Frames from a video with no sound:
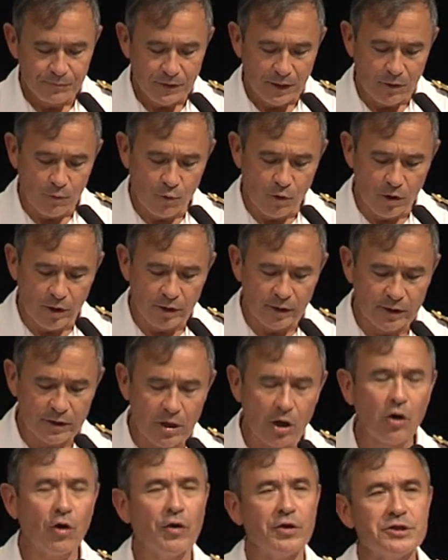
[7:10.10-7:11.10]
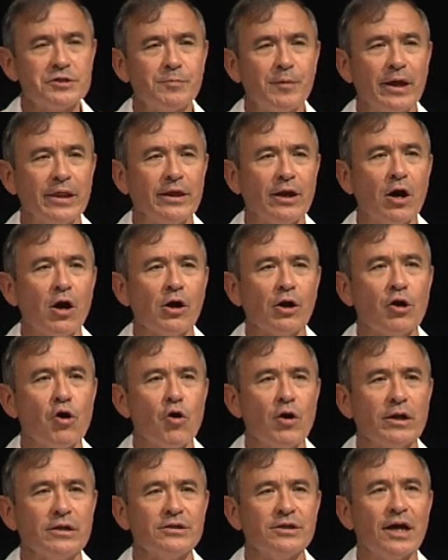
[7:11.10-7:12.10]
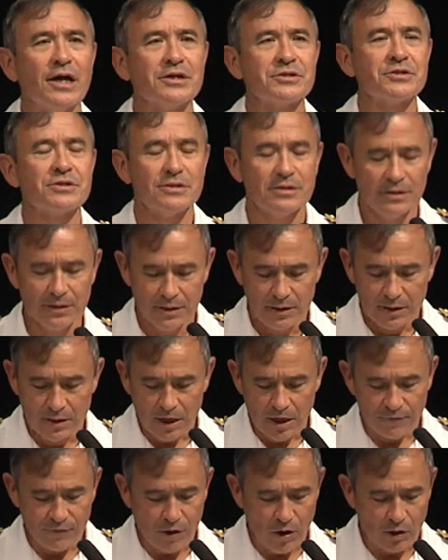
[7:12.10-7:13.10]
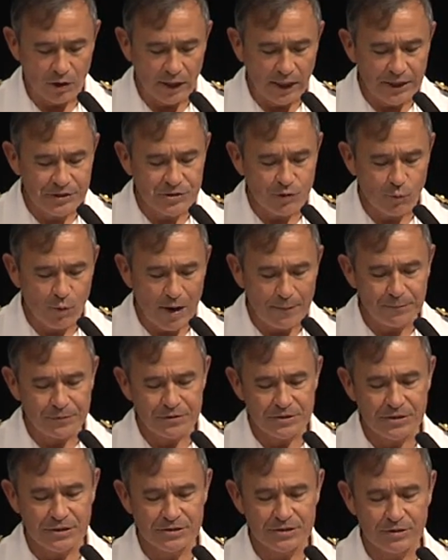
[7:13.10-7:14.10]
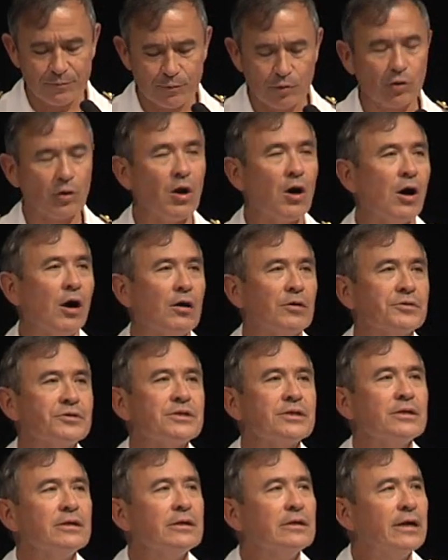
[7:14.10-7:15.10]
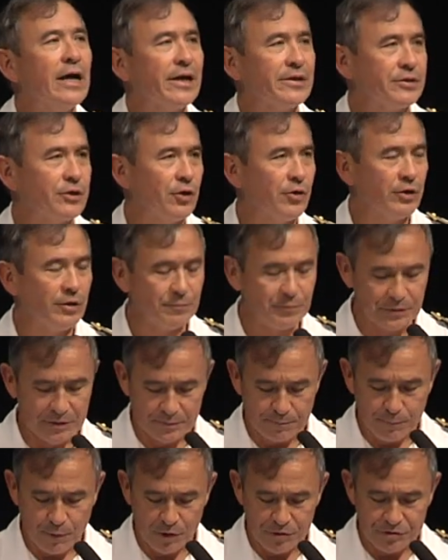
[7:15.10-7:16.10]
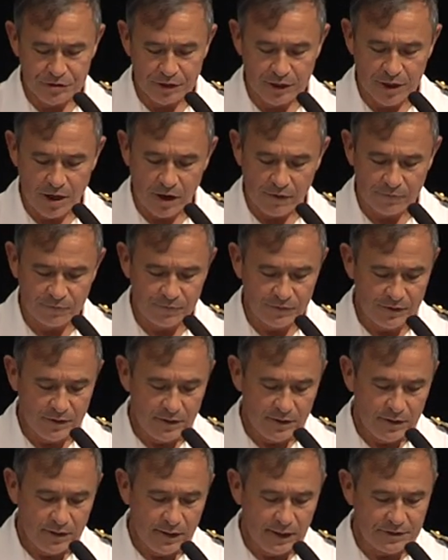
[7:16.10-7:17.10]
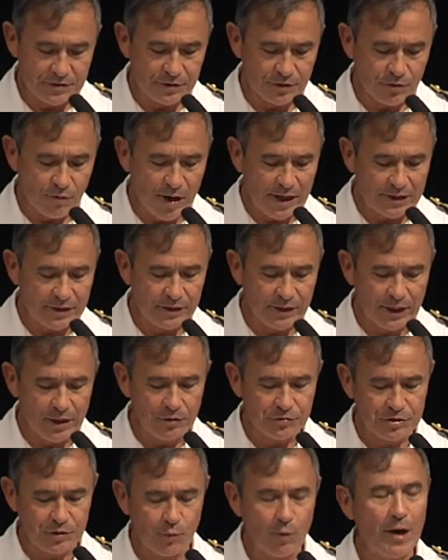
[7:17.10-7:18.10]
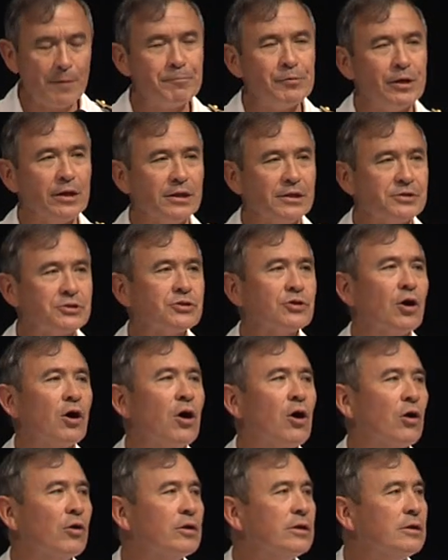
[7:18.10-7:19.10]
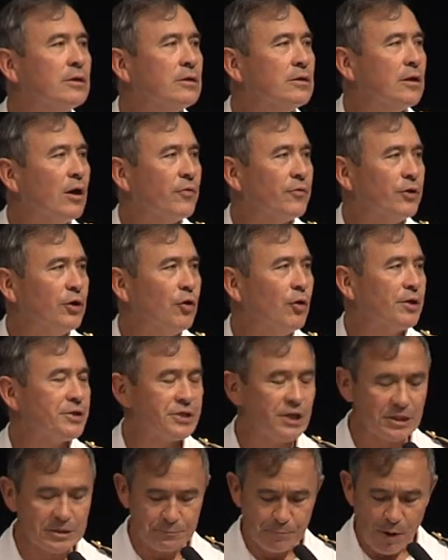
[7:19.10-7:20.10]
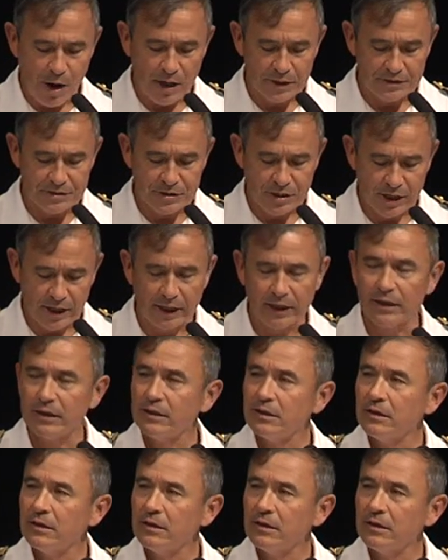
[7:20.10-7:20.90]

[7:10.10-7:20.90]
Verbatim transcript: And we're encouraged by the ongoing tests of our laser weapon system, or LAWS, out there in the Persian Gulf. It's a directed energy weapon installed on the USS Ponce.